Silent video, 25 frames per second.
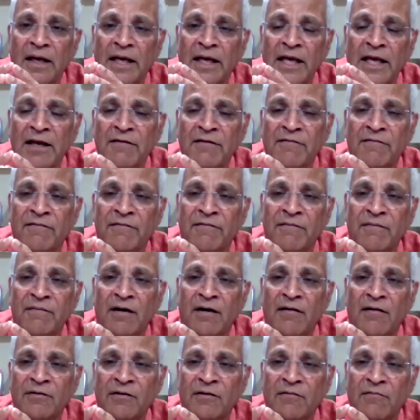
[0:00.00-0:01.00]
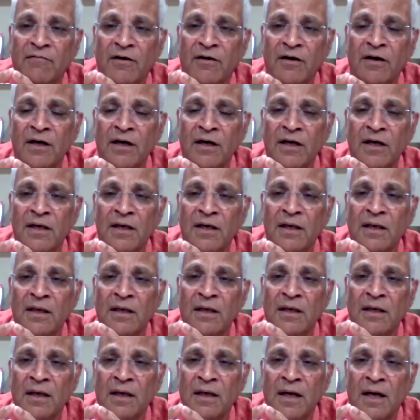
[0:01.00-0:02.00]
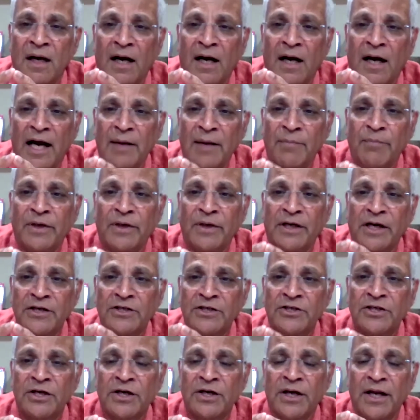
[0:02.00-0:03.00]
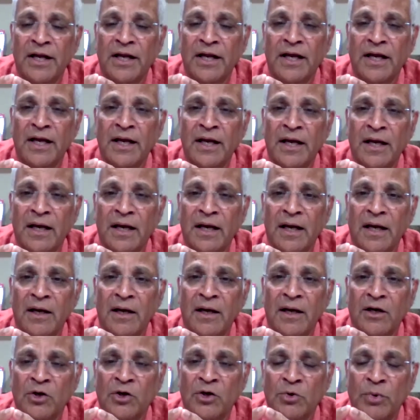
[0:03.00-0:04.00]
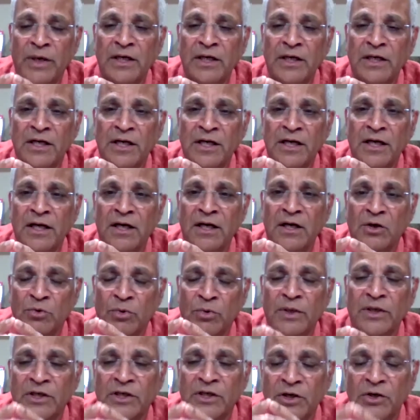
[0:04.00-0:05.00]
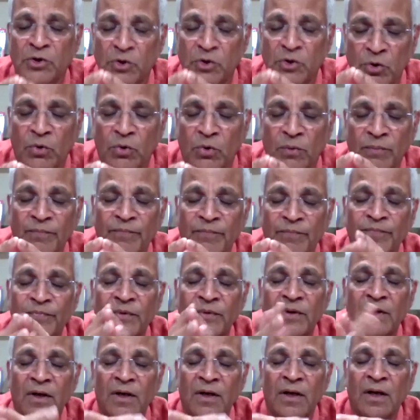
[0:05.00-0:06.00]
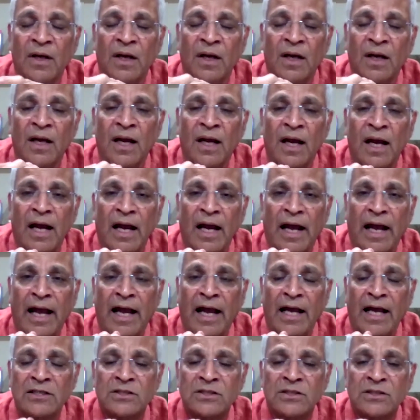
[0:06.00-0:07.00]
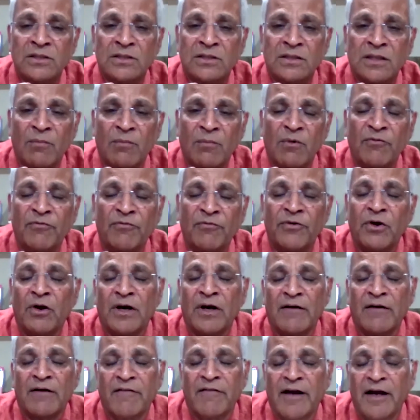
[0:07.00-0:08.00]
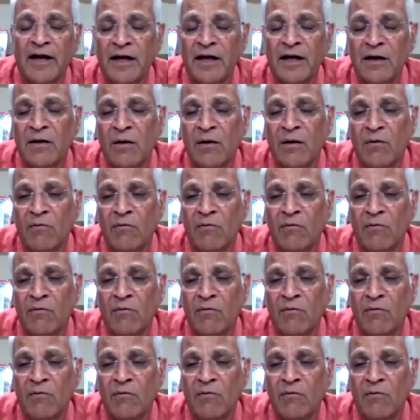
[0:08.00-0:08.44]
eve of the World Hypertension Day 2022. As some of you are aware,